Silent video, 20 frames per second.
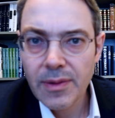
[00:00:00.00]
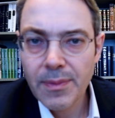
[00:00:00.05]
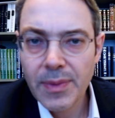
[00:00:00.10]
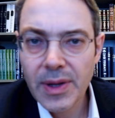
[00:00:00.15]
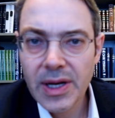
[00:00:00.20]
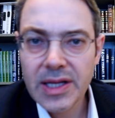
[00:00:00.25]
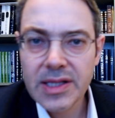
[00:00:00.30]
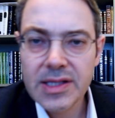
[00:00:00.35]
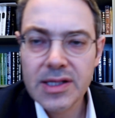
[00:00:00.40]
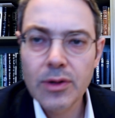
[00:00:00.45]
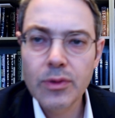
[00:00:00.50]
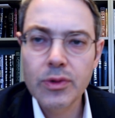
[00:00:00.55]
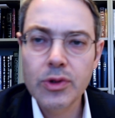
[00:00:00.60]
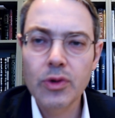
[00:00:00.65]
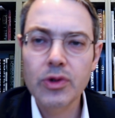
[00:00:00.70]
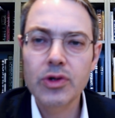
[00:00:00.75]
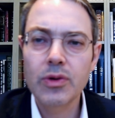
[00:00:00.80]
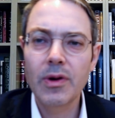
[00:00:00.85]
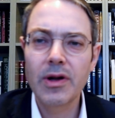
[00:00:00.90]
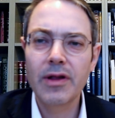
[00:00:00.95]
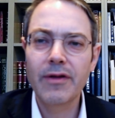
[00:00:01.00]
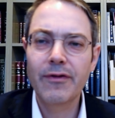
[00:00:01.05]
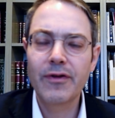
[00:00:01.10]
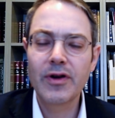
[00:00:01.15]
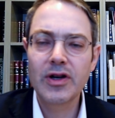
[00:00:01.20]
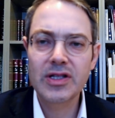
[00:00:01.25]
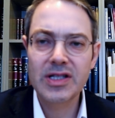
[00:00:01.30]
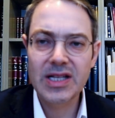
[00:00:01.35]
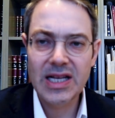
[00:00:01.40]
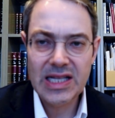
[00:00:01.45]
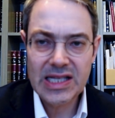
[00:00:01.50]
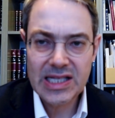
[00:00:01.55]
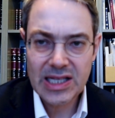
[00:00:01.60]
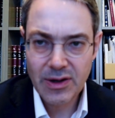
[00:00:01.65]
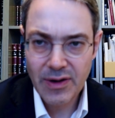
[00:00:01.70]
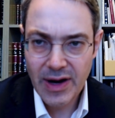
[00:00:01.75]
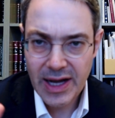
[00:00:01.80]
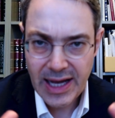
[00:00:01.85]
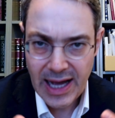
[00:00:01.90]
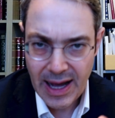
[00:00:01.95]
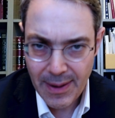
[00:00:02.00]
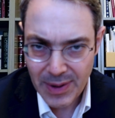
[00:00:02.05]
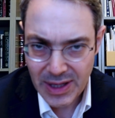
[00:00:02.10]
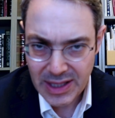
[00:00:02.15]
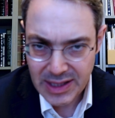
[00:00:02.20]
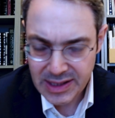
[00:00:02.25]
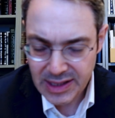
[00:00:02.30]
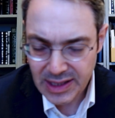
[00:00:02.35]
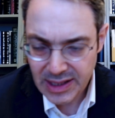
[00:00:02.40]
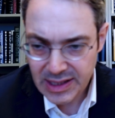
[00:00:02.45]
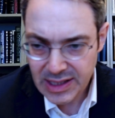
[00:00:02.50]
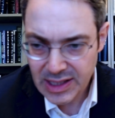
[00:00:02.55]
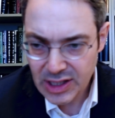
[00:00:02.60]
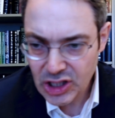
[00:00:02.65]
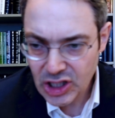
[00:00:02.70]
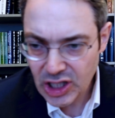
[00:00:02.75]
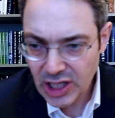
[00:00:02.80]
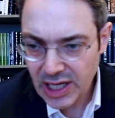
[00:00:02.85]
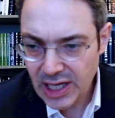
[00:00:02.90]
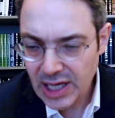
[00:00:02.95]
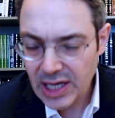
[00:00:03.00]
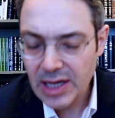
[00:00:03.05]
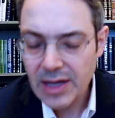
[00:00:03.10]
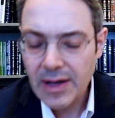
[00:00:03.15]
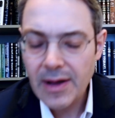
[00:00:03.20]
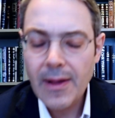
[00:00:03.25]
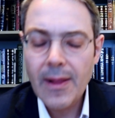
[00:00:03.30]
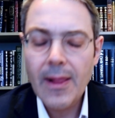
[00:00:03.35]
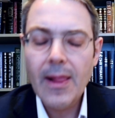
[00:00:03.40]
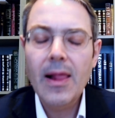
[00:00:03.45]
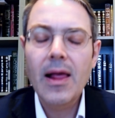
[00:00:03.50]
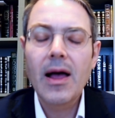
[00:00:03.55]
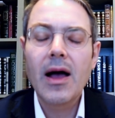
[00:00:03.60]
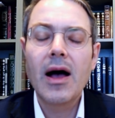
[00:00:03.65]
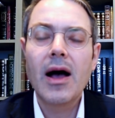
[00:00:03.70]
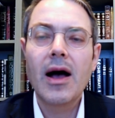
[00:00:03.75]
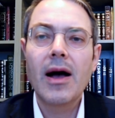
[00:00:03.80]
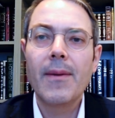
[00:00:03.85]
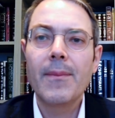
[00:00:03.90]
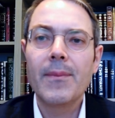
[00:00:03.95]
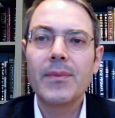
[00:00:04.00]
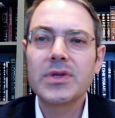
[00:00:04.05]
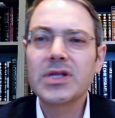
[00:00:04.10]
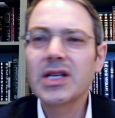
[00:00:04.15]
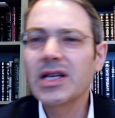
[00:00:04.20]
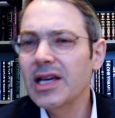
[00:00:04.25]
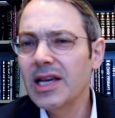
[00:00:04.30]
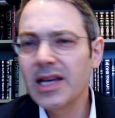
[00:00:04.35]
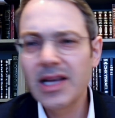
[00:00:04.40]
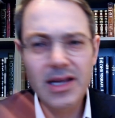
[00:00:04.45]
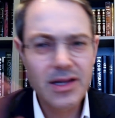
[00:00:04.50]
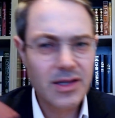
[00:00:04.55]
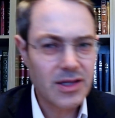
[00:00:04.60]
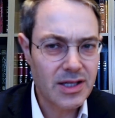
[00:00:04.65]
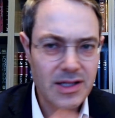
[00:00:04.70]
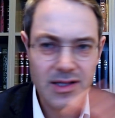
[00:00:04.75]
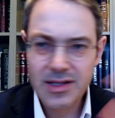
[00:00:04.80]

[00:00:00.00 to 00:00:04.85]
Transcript: but it was also one of the first to integrate Kabbalistic teaching in. So he